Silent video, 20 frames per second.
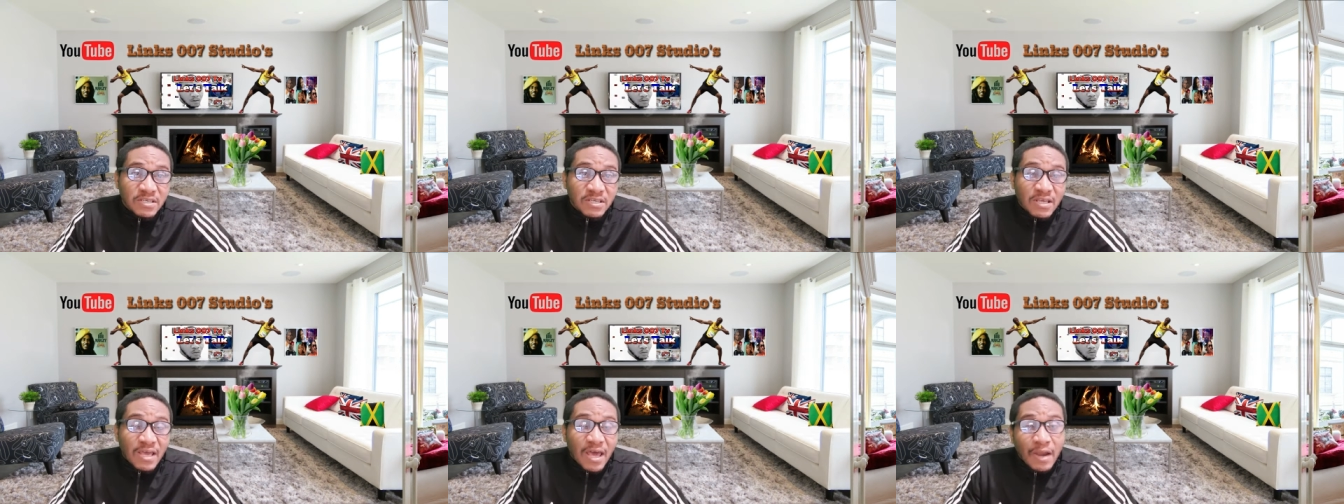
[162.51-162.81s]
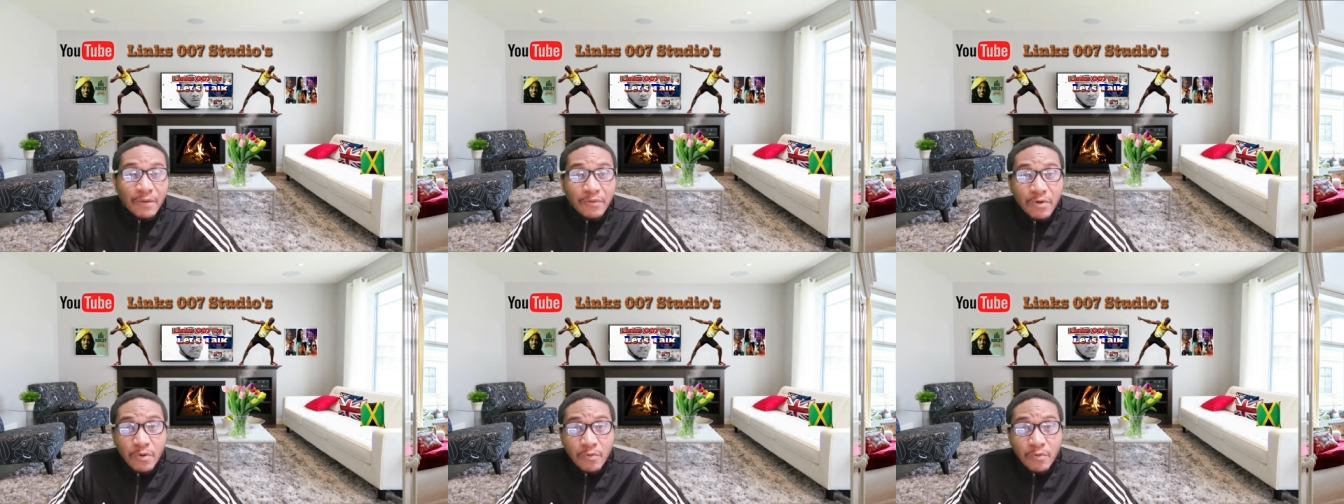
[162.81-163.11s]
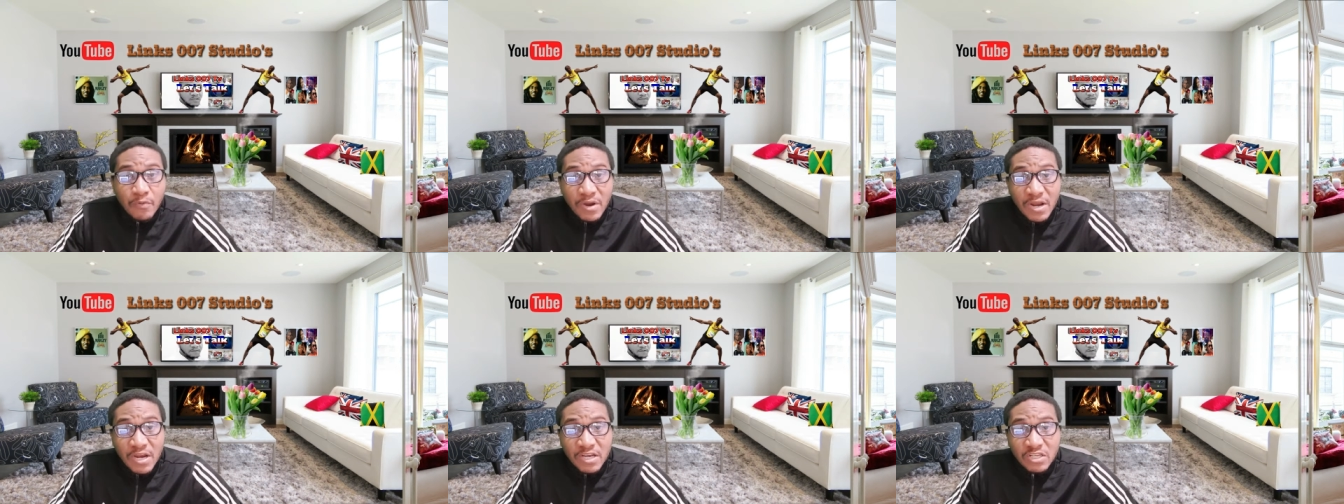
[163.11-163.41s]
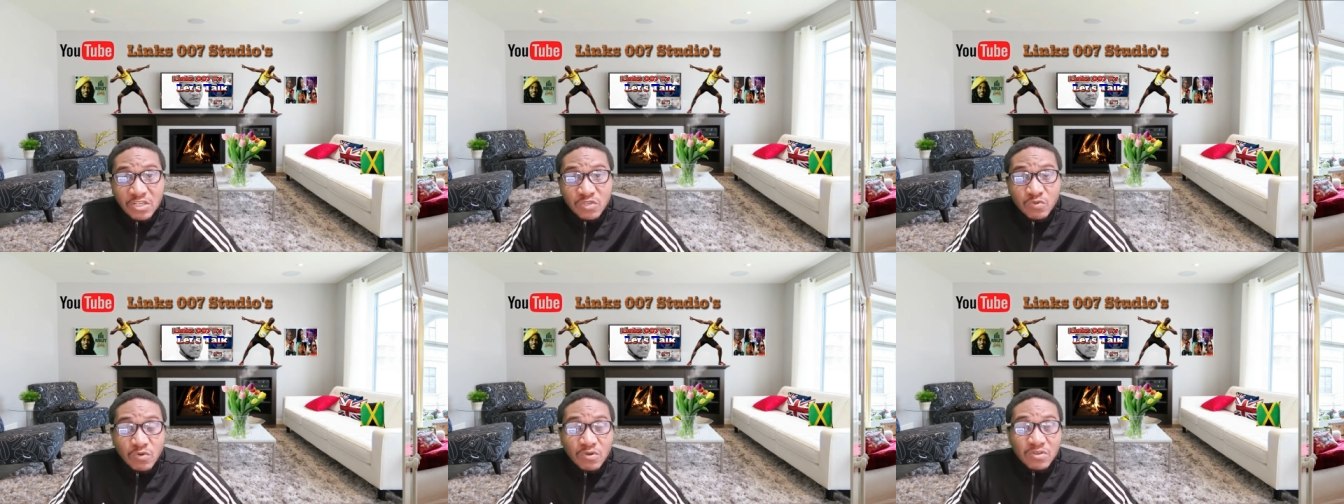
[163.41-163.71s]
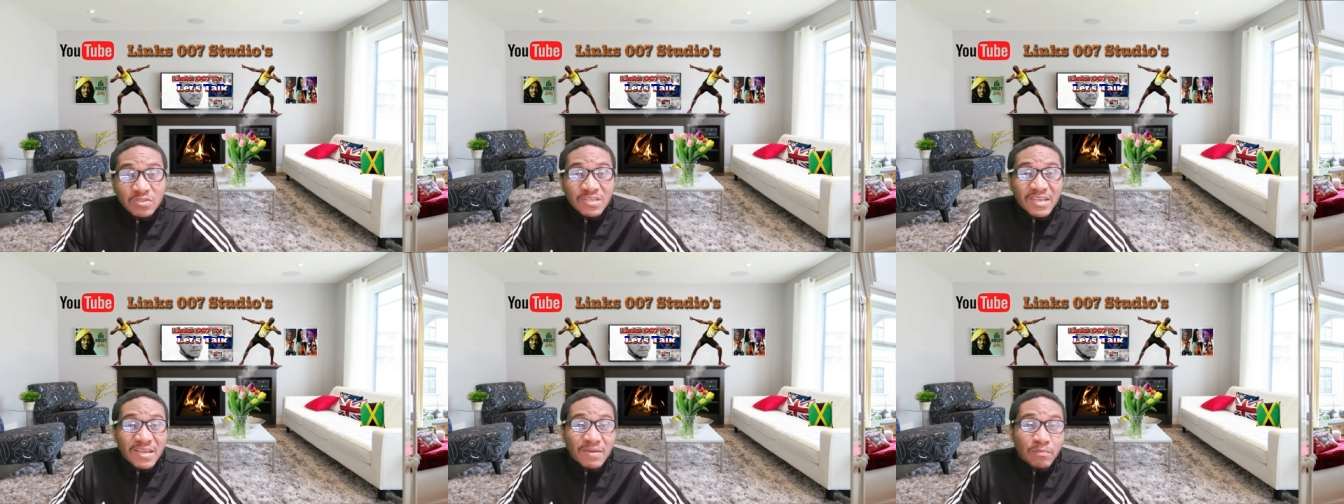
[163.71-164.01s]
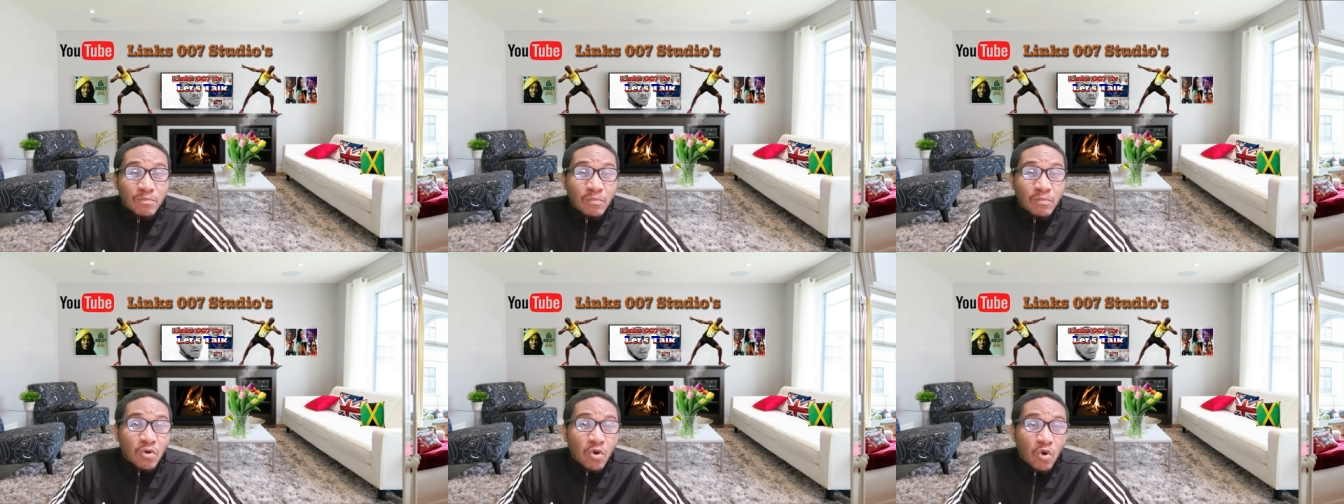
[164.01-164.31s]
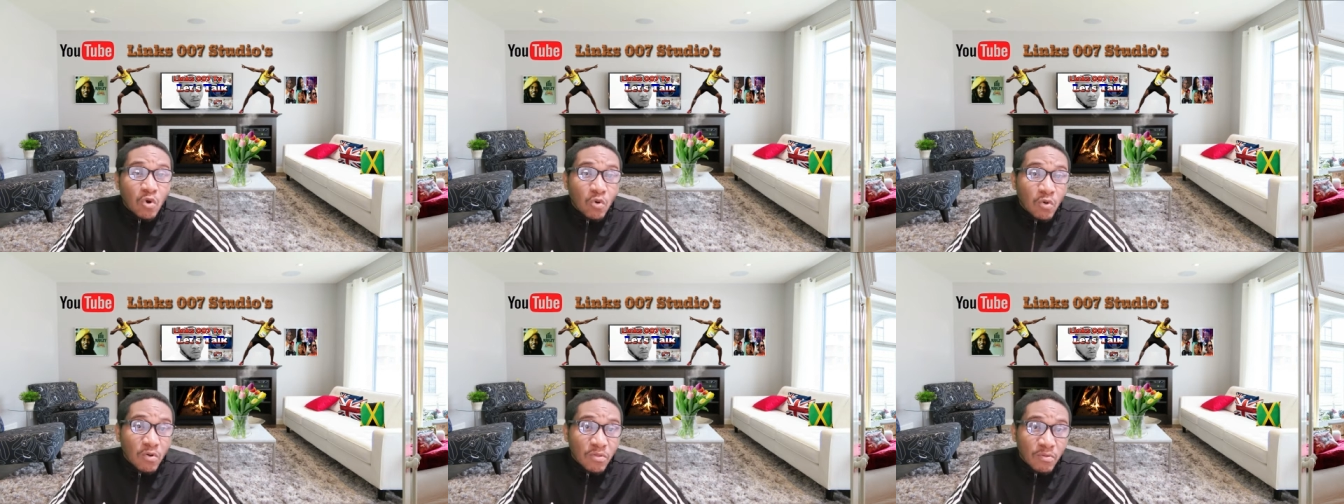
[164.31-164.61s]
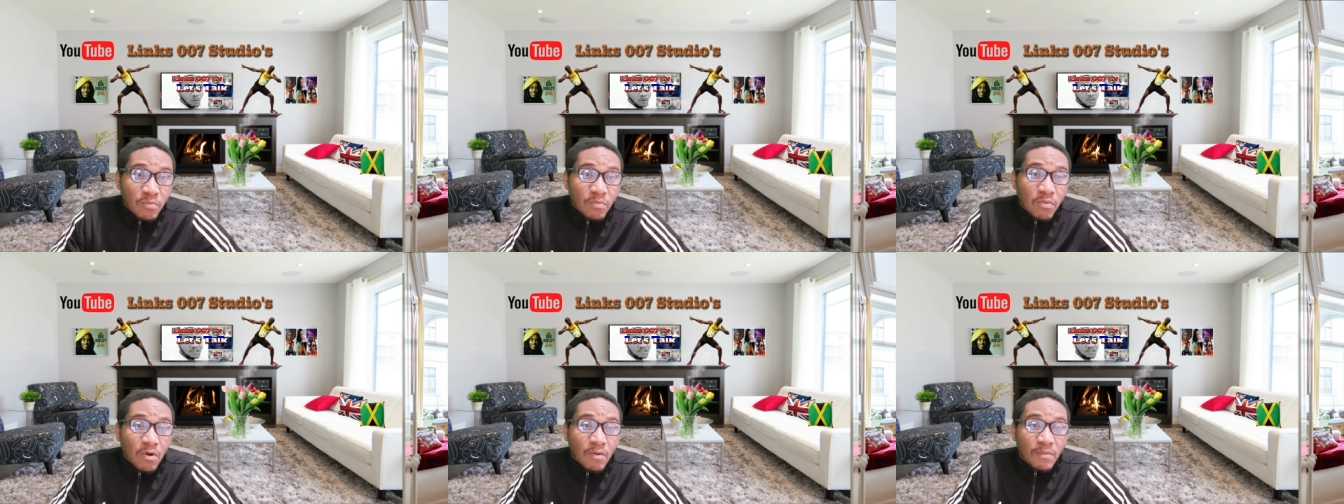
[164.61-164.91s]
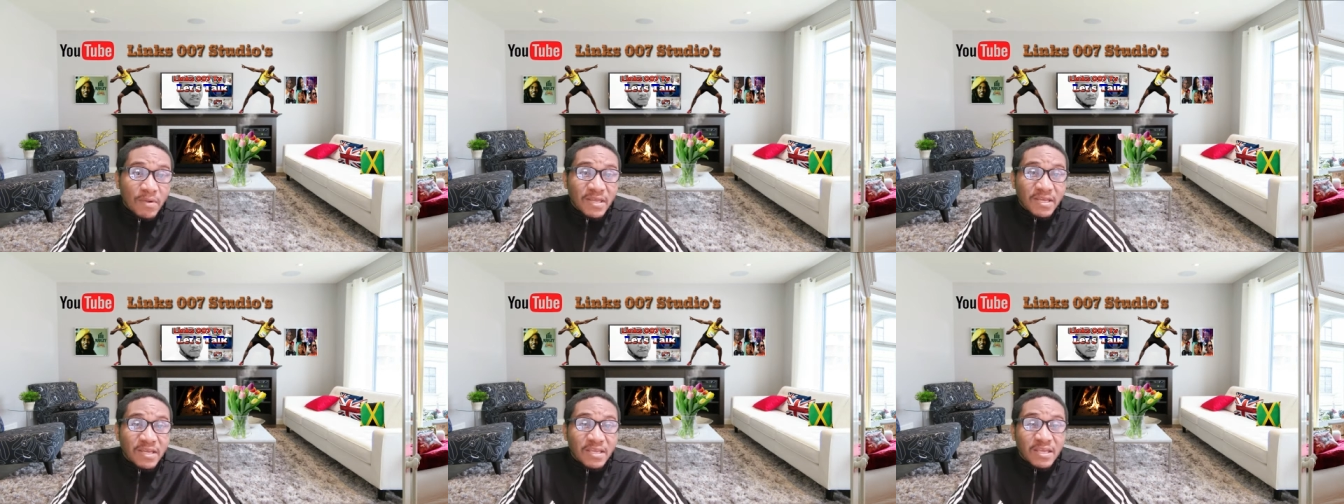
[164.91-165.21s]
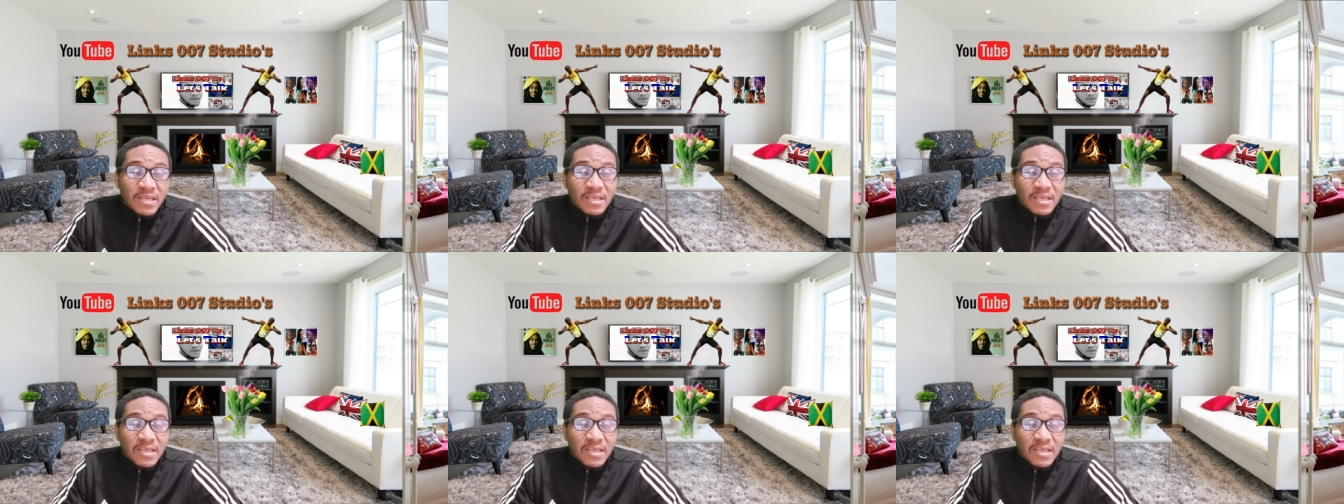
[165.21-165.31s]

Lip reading: And we really just want to implore the public,